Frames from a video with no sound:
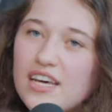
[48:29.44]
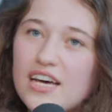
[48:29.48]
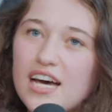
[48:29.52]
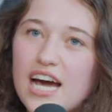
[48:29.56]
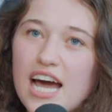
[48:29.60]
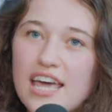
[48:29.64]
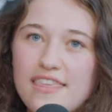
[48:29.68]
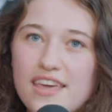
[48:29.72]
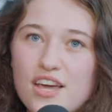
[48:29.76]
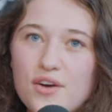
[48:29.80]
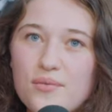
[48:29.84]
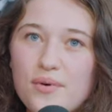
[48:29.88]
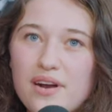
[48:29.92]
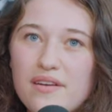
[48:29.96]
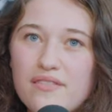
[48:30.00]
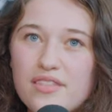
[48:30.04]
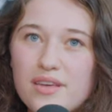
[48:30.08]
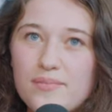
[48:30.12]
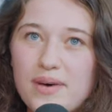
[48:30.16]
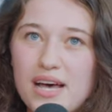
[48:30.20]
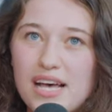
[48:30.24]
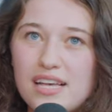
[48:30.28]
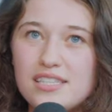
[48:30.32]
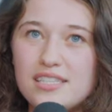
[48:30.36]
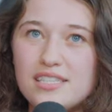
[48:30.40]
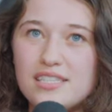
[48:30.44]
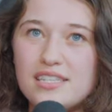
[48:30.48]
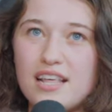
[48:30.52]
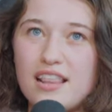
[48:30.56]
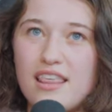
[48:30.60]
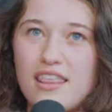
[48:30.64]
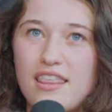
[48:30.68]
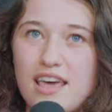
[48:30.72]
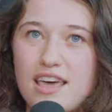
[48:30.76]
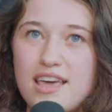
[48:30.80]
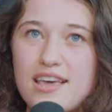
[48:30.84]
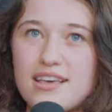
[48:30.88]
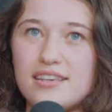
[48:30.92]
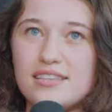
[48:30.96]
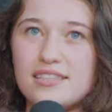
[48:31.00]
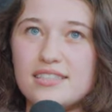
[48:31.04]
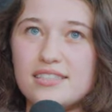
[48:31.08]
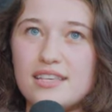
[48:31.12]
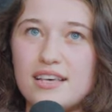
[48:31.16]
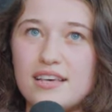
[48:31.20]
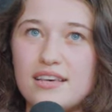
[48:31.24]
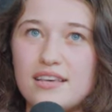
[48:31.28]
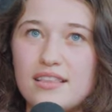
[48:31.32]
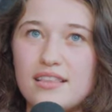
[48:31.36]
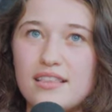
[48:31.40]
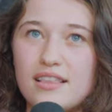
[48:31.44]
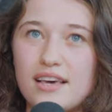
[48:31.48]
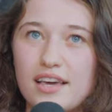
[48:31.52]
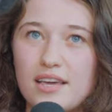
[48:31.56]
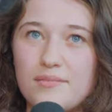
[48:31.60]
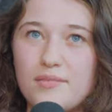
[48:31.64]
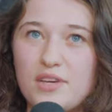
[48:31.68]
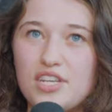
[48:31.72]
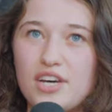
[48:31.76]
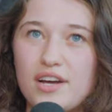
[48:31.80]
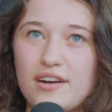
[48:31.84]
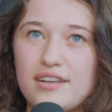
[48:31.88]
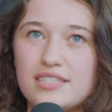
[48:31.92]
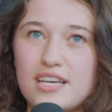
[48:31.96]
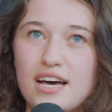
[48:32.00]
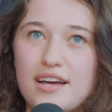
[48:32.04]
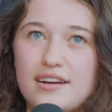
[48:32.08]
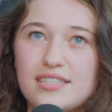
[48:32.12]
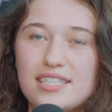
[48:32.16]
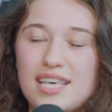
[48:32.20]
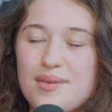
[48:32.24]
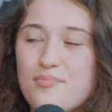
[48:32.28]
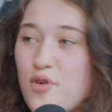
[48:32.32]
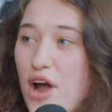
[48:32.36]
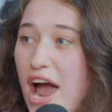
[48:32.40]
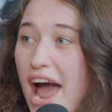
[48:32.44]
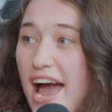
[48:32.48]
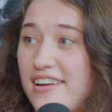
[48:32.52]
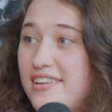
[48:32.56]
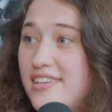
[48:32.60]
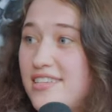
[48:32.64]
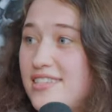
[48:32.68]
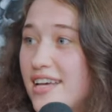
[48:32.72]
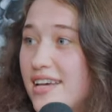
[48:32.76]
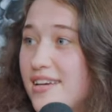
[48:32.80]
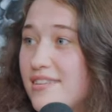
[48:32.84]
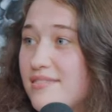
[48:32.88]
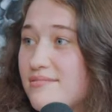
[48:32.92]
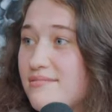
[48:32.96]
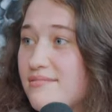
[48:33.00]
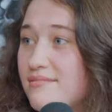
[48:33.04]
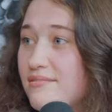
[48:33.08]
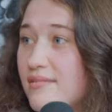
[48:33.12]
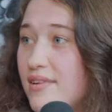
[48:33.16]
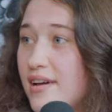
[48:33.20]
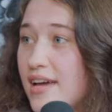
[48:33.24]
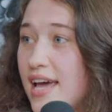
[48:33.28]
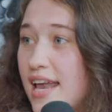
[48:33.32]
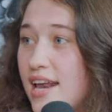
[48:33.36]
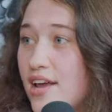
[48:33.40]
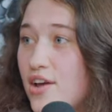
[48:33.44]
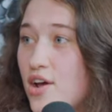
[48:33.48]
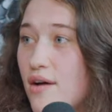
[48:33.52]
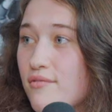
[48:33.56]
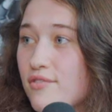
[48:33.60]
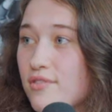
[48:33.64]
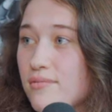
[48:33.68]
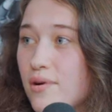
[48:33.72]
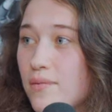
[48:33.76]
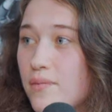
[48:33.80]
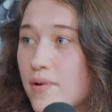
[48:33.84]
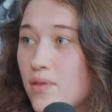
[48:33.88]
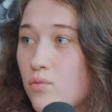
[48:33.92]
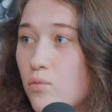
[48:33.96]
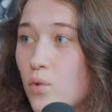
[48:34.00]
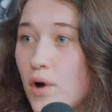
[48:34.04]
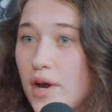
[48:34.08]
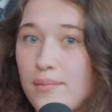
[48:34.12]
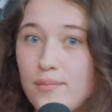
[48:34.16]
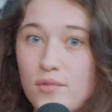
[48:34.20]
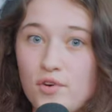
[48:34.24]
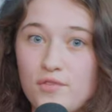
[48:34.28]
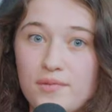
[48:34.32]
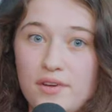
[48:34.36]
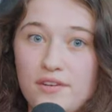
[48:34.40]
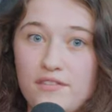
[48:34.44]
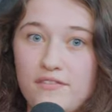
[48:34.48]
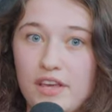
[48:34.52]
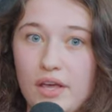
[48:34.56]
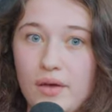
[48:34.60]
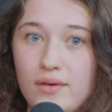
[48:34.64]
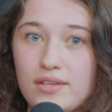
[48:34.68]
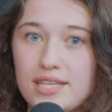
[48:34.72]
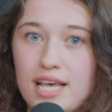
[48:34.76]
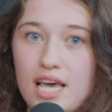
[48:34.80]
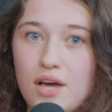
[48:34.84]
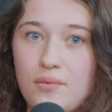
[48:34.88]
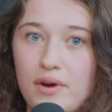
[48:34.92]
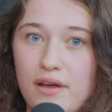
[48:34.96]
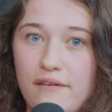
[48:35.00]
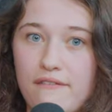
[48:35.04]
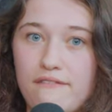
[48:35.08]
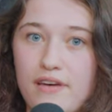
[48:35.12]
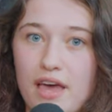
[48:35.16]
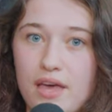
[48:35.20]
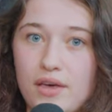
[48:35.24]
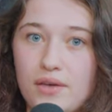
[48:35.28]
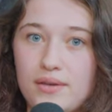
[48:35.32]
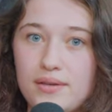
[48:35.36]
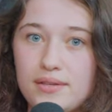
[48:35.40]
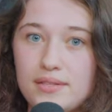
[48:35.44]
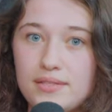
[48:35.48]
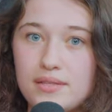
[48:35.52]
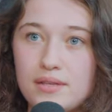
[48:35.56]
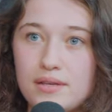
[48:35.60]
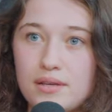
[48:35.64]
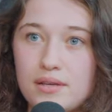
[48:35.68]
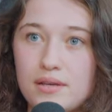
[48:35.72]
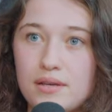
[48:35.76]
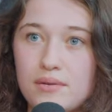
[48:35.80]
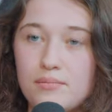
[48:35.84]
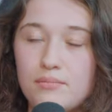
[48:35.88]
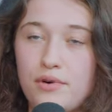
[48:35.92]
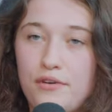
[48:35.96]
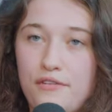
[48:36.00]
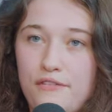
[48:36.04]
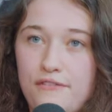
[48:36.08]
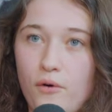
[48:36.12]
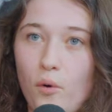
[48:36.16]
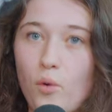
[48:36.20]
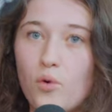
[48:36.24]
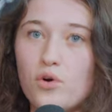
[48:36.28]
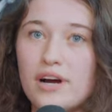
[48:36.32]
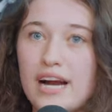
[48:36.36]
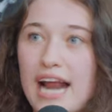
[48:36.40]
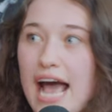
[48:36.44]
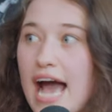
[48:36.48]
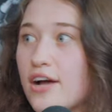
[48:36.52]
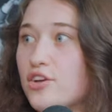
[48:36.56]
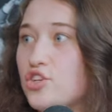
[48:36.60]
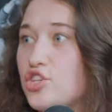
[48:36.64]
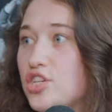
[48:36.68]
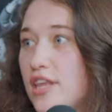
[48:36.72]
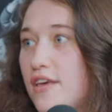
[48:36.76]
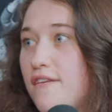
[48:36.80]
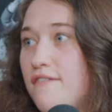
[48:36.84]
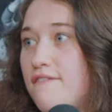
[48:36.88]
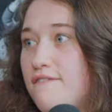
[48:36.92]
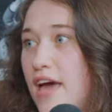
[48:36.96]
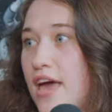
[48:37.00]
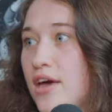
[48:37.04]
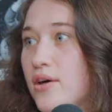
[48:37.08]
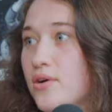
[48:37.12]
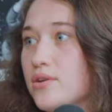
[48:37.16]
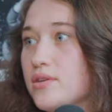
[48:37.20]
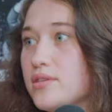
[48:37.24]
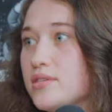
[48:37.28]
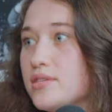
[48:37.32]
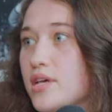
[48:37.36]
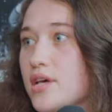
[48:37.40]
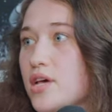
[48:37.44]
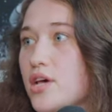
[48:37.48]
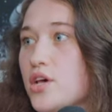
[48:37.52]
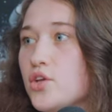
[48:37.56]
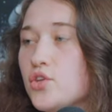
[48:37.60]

I think one of the best things that can be done is honestly practicing, getting comfortable with what a movement feels like when it fails before it actually fails.